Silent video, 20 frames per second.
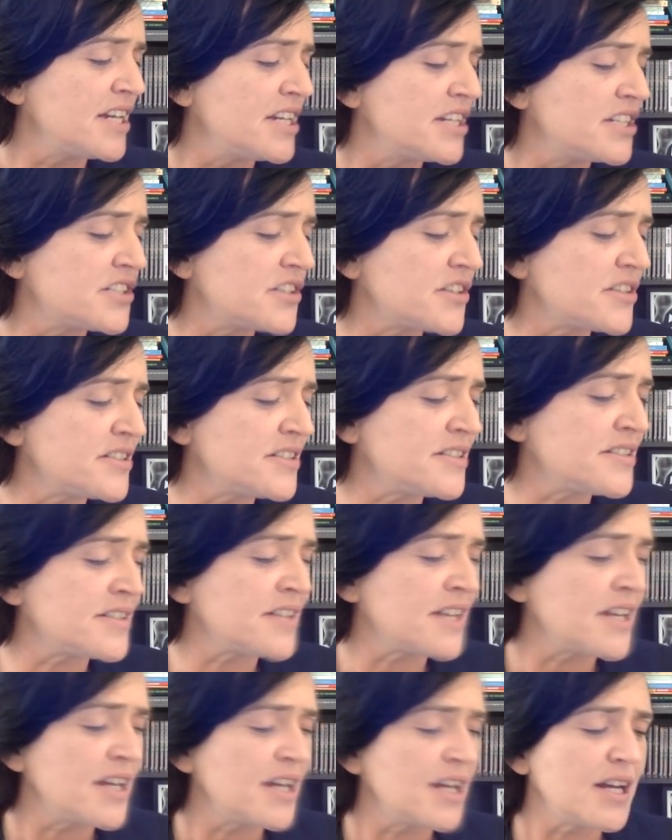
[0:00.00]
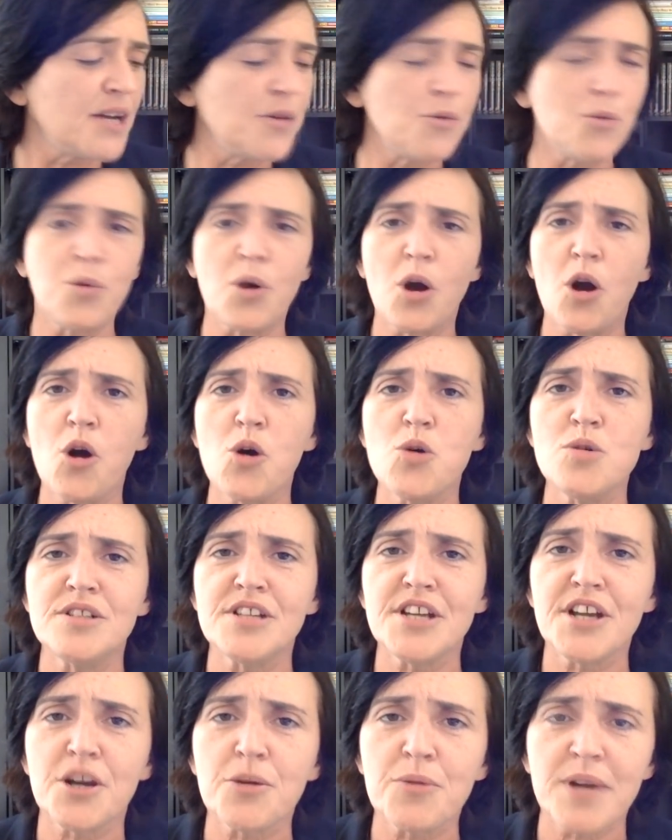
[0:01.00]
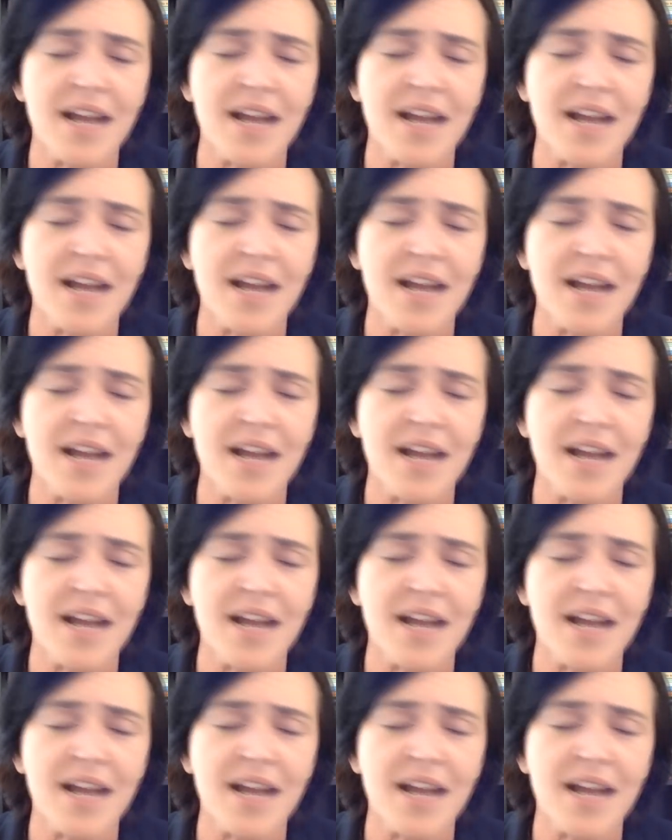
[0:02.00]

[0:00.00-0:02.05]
sudden oh dear,